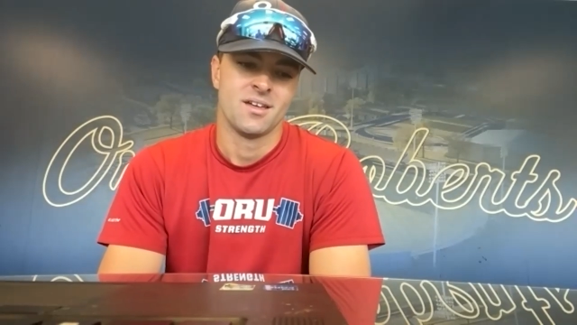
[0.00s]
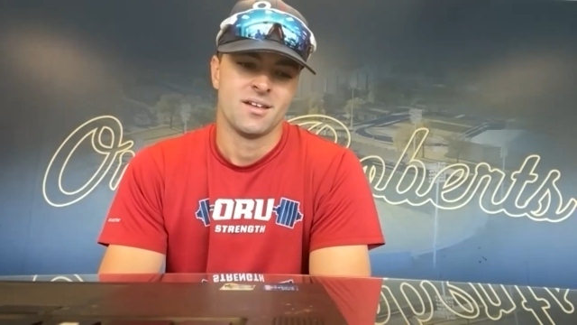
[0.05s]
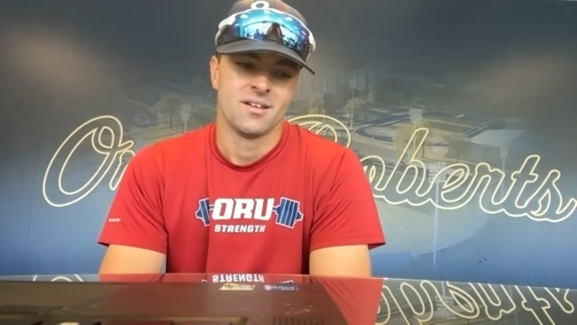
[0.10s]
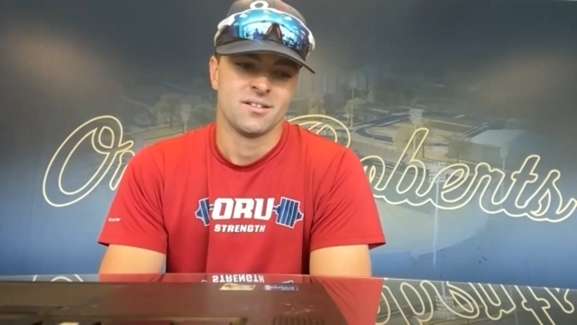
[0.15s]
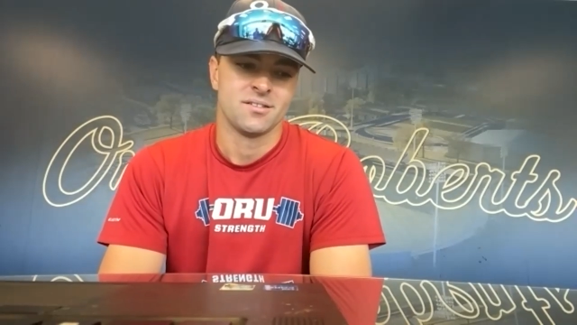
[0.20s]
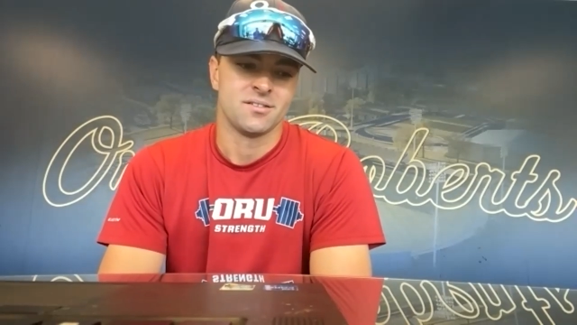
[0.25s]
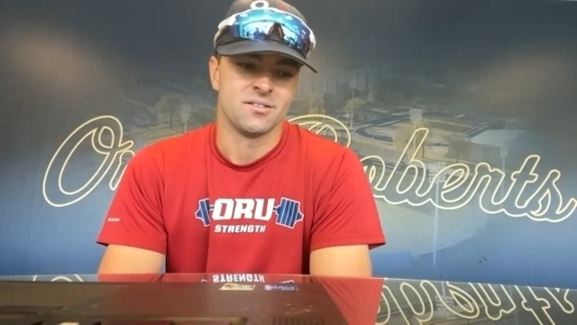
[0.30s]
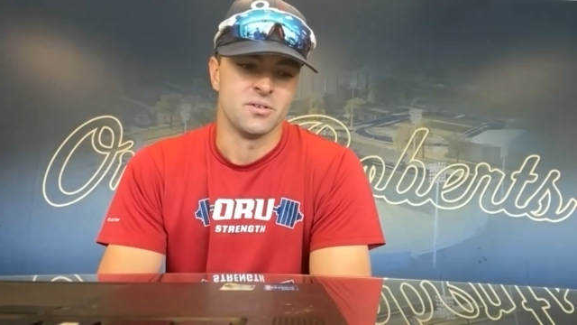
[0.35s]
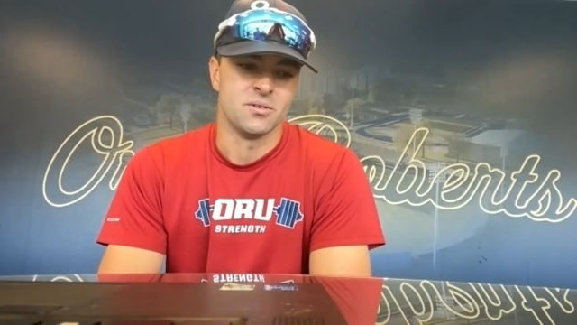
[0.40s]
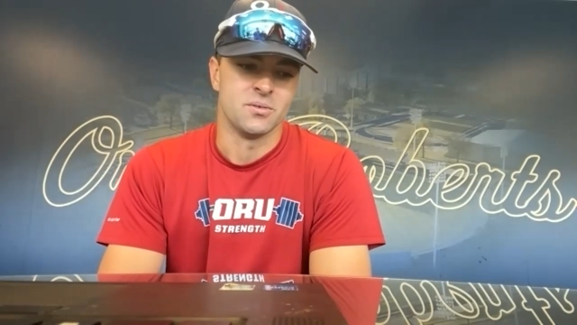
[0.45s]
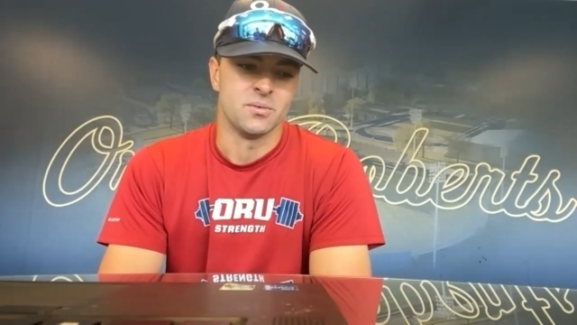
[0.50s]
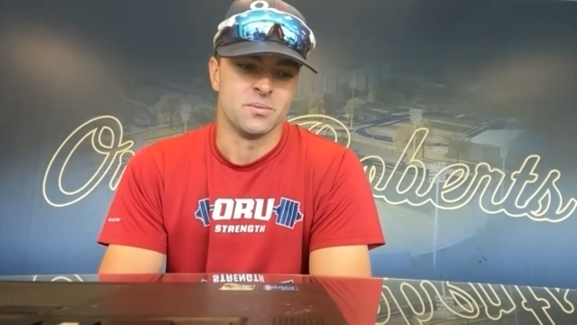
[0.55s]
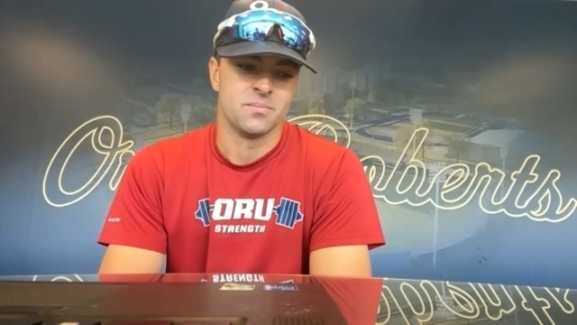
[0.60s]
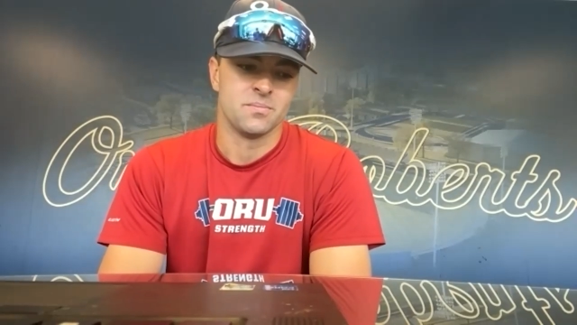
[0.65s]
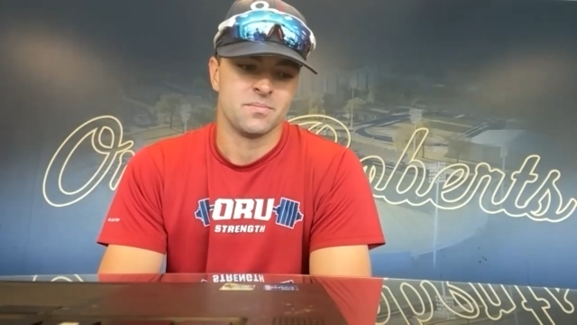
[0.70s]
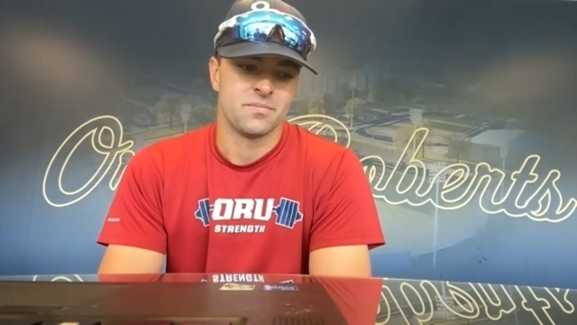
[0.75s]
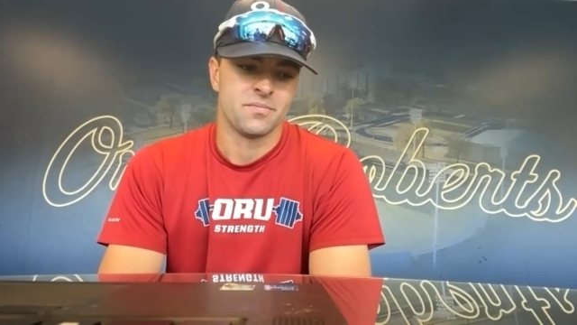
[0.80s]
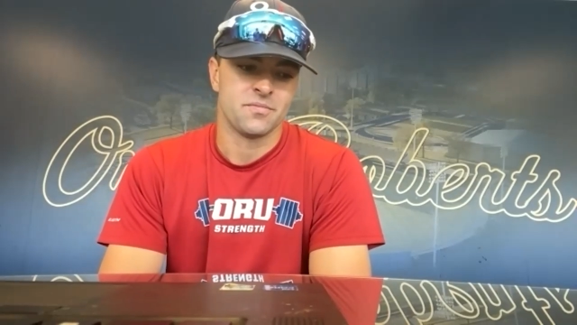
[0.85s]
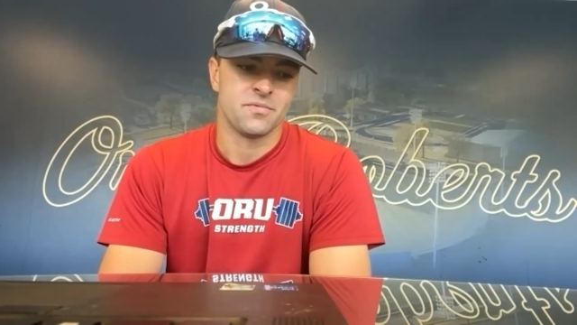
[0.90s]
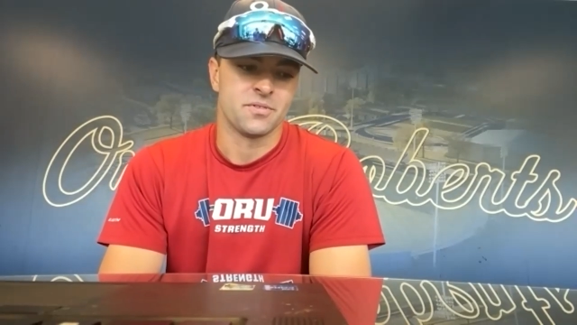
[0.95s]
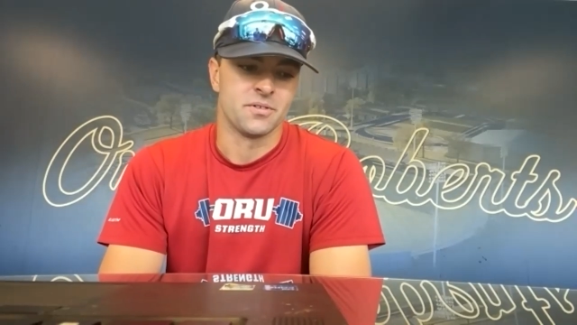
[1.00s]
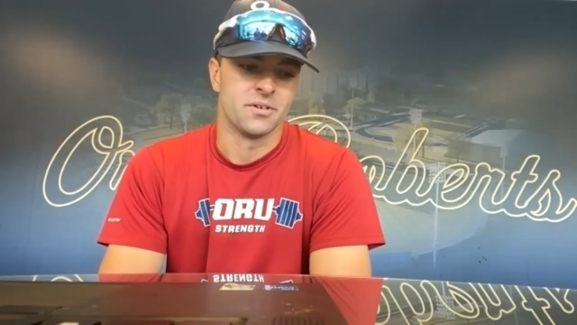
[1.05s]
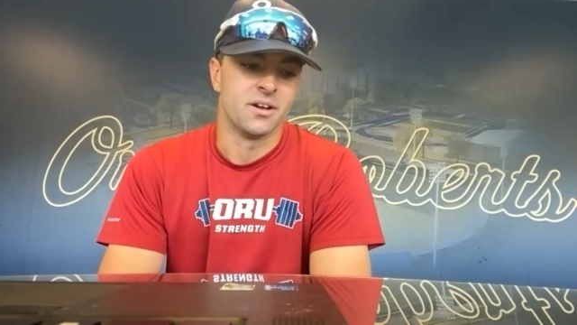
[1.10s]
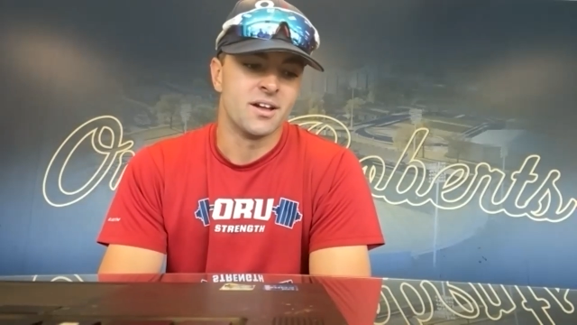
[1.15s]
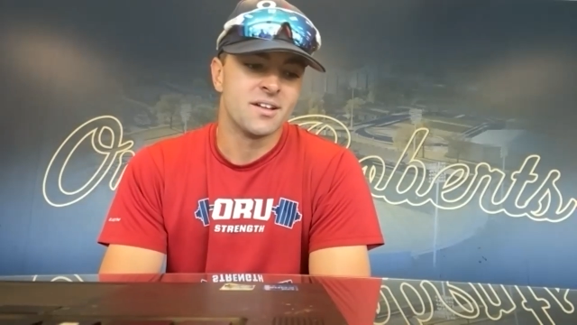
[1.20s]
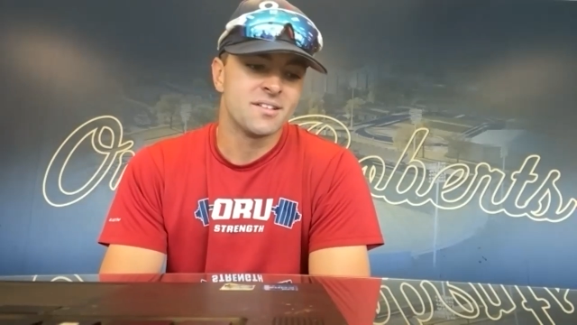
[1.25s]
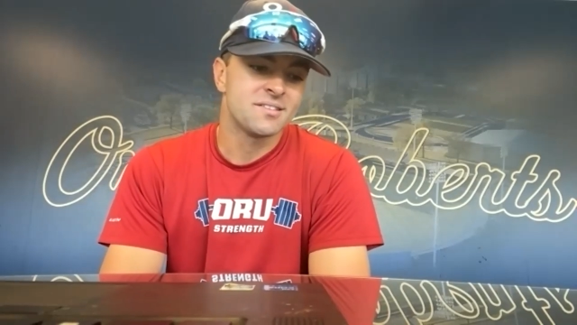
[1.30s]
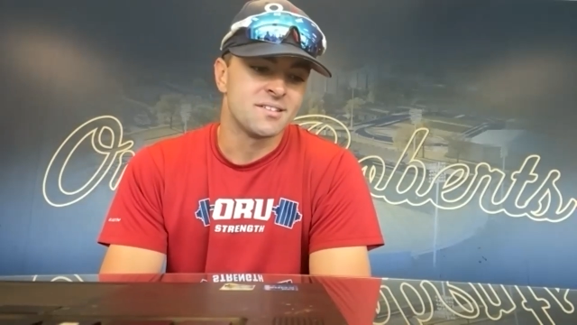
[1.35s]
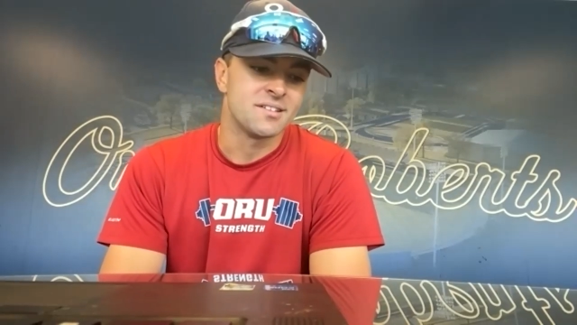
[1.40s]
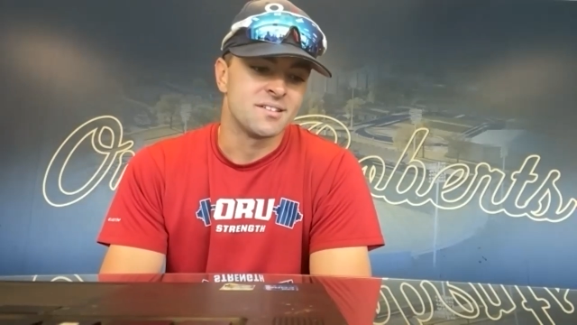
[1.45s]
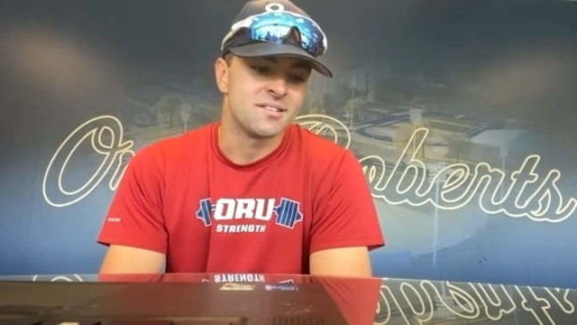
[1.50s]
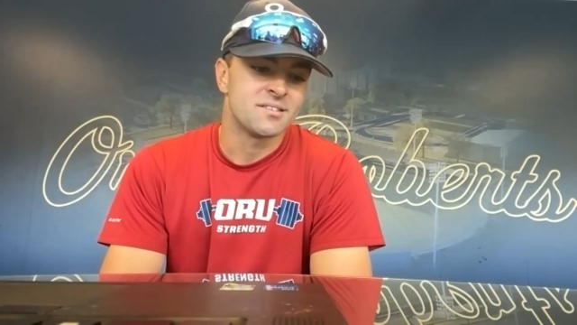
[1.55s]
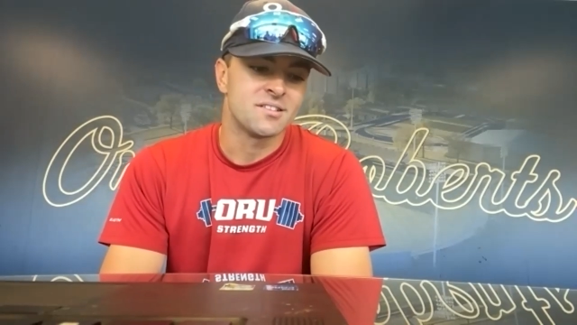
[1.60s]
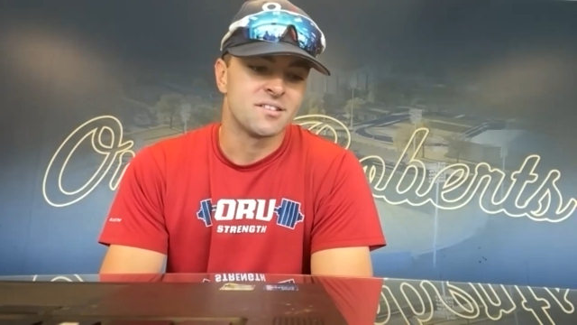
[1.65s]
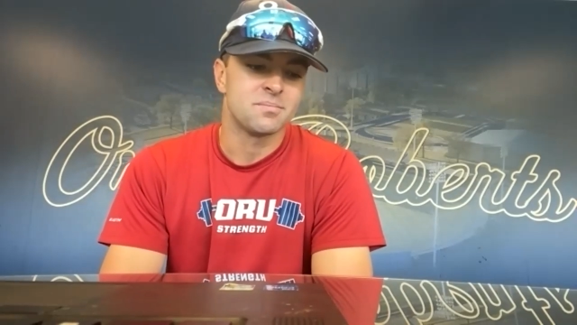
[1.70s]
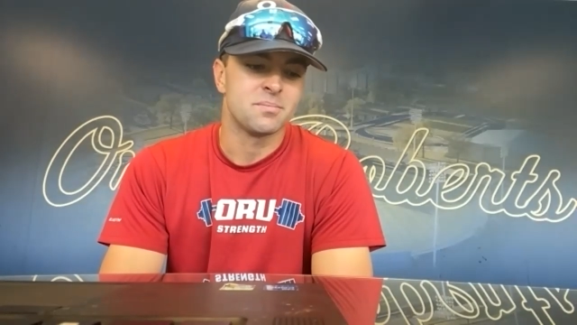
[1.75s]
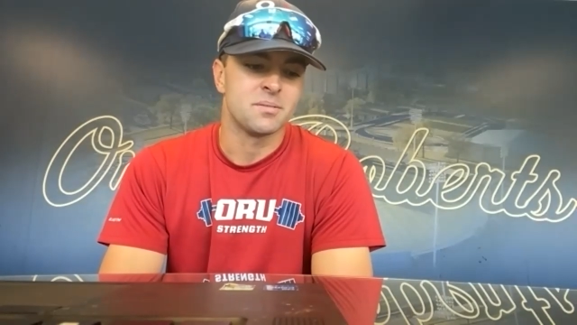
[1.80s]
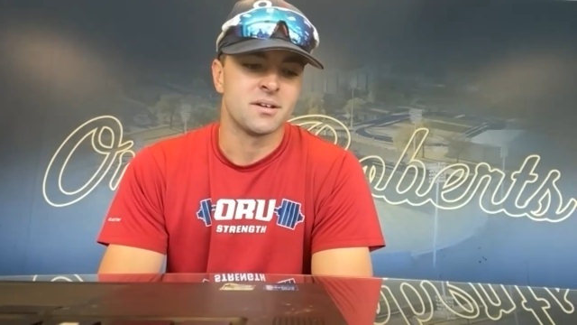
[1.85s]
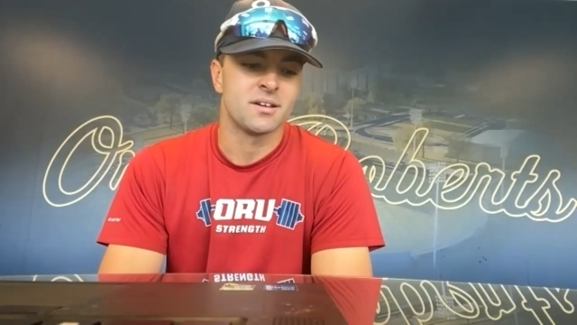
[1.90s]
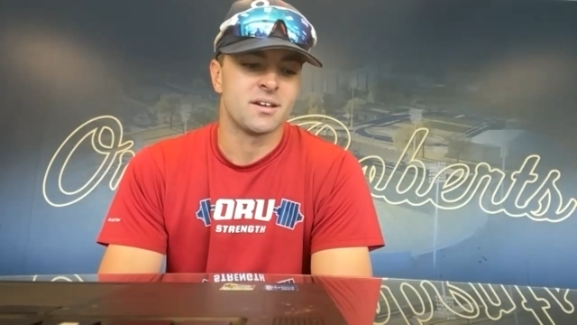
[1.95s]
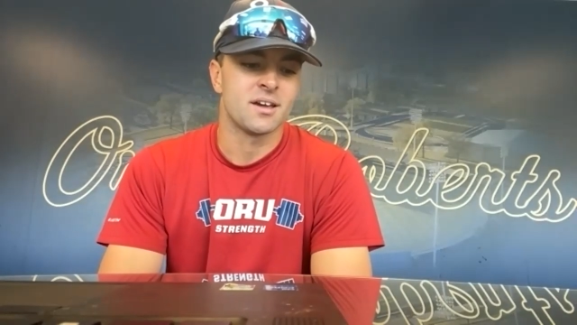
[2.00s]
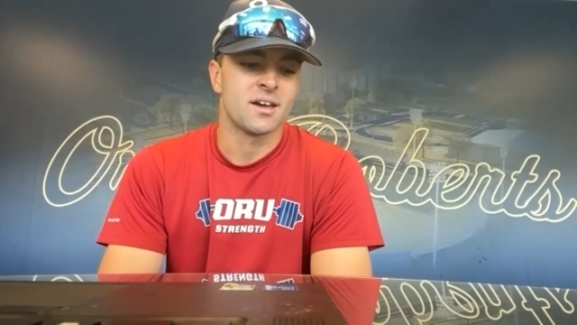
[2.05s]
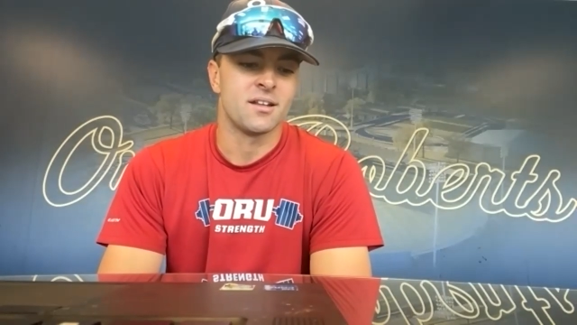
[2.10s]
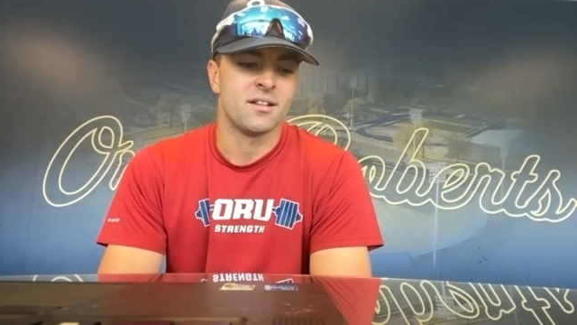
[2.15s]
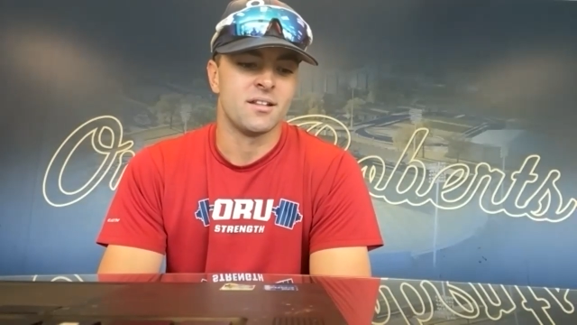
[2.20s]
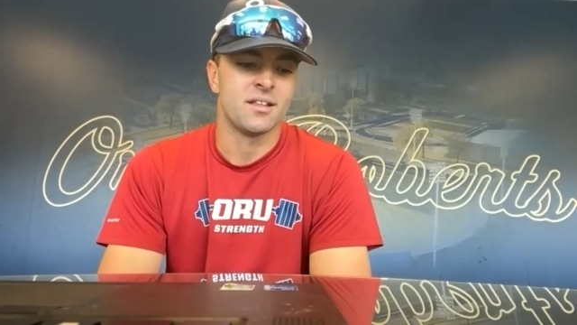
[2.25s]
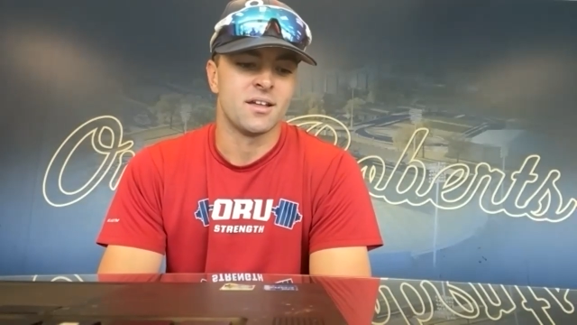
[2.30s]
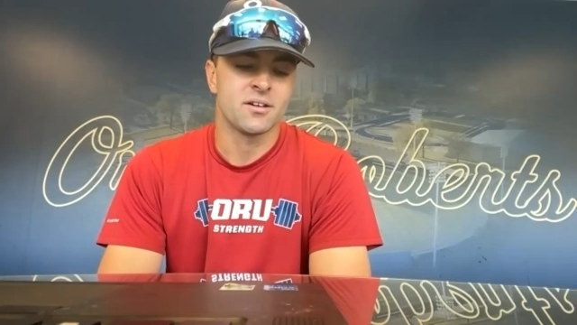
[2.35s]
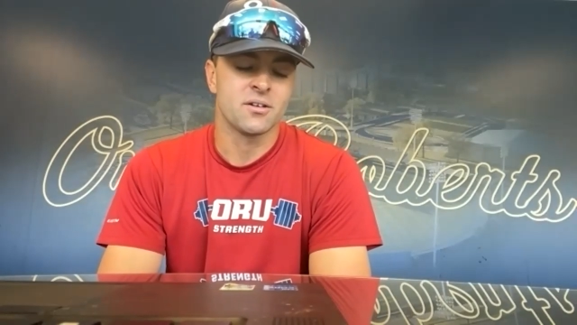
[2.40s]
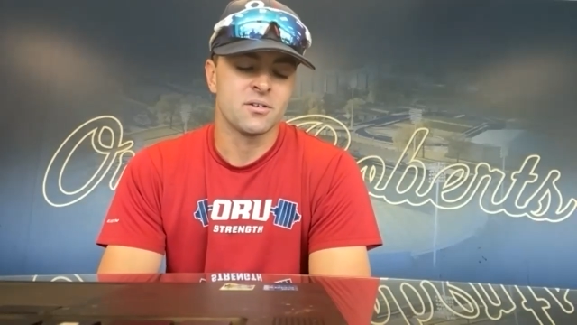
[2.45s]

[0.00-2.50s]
So for us, it's just been kind of like,